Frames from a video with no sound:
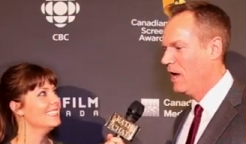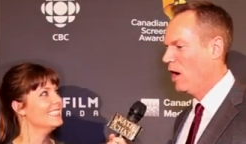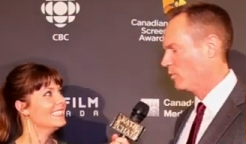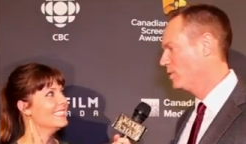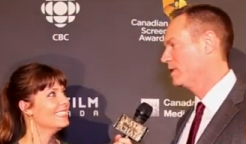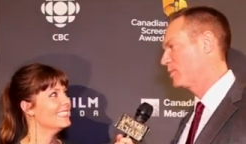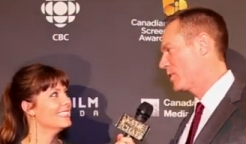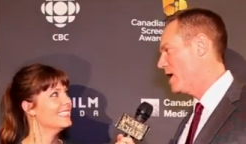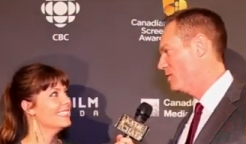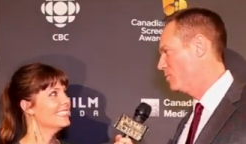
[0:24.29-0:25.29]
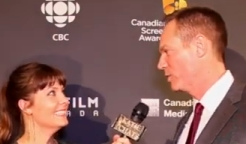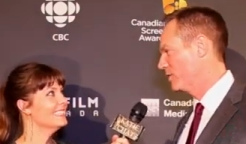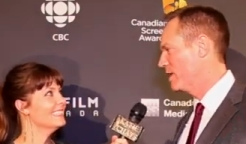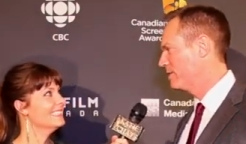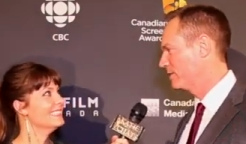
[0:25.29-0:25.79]
Speaker 1: really proud more than
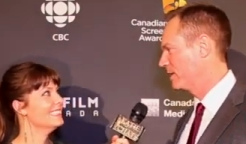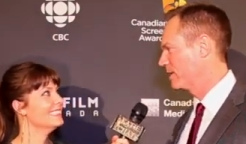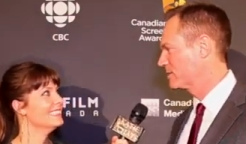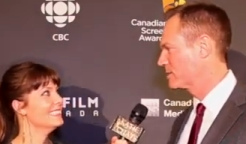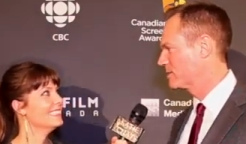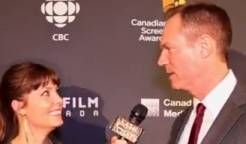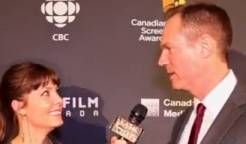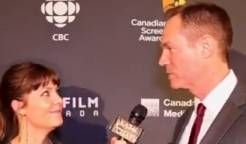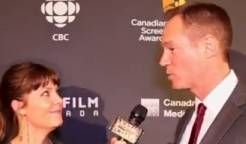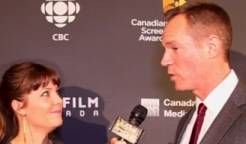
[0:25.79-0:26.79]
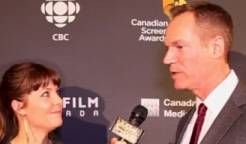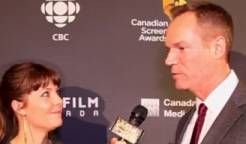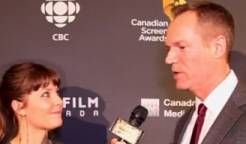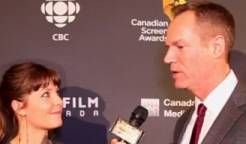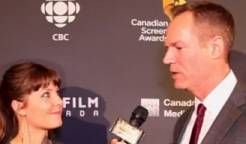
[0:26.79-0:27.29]
anything. It's uh, it's great to
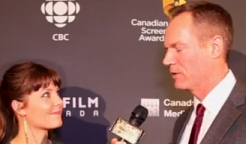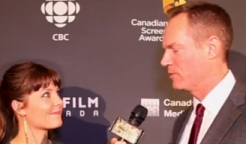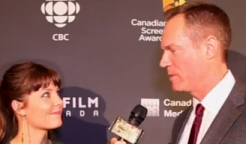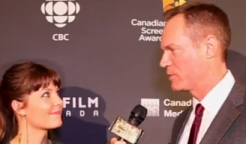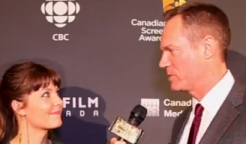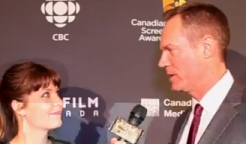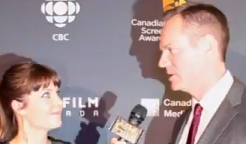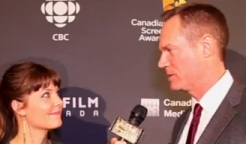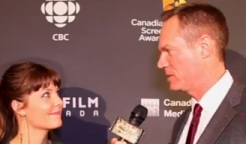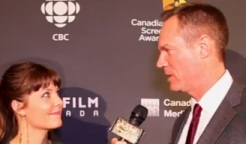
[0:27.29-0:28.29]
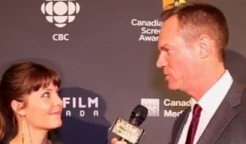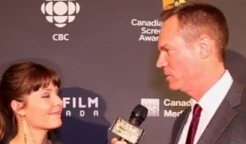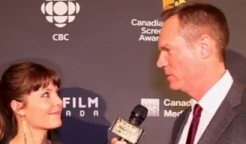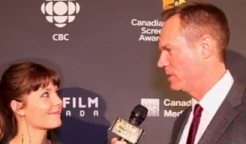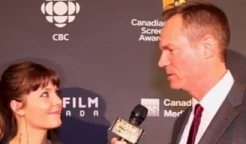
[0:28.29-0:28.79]
be here representing the
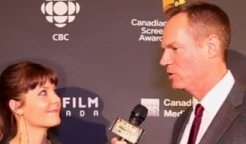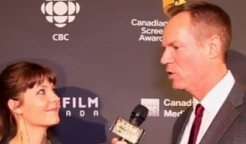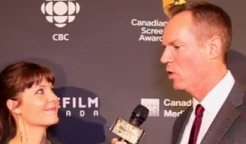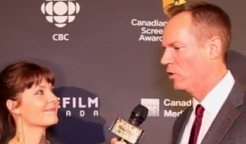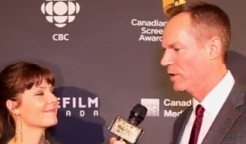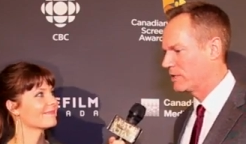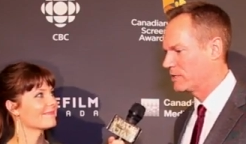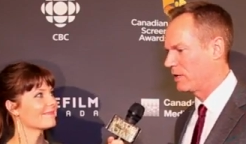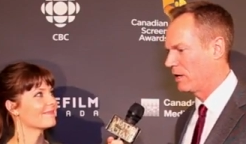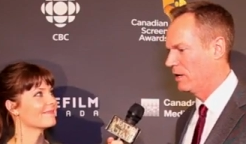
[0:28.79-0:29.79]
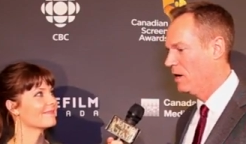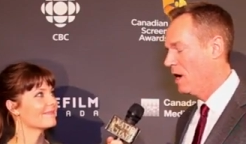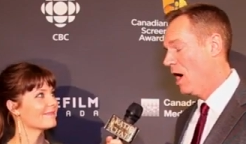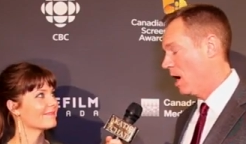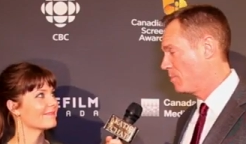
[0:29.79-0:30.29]
station and to know that uh,
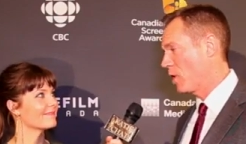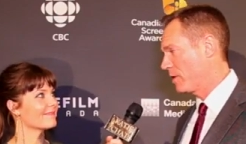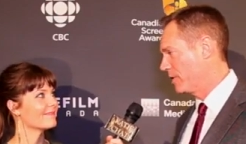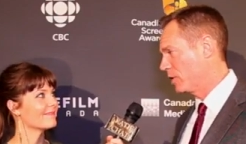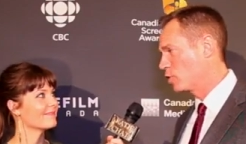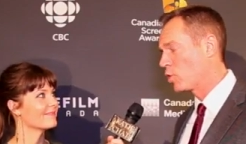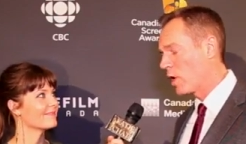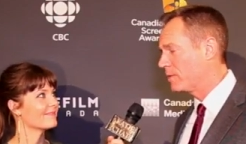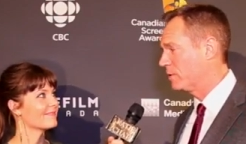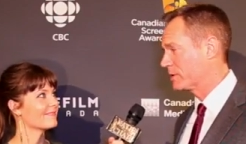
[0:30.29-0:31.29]
I'm part of an incredible